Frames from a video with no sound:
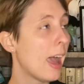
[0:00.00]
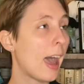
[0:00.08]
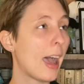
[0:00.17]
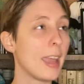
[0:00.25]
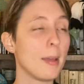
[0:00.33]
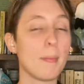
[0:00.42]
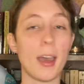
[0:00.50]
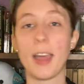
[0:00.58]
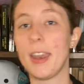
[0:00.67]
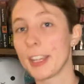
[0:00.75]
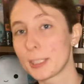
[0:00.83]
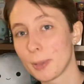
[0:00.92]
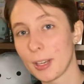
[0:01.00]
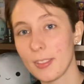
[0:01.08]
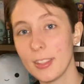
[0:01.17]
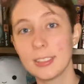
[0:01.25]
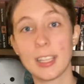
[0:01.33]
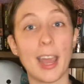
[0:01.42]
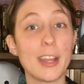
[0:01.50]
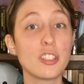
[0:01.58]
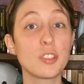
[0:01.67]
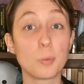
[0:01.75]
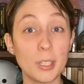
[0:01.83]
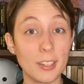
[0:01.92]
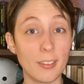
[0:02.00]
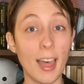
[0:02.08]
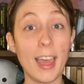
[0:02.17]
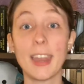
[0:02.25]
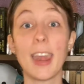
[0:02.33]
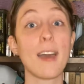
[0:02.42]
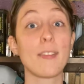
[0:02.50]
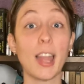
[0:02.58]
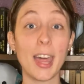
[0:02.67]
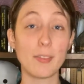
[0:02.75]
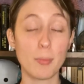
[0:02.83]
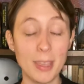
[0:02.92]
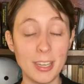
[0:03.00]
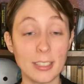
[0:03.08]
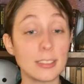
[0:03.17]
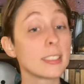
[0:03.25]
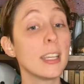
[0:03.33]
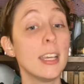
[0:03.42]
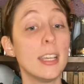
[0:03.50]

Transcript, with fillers: I am not an expert in this. I just read a lot, and I have a lot of opinions.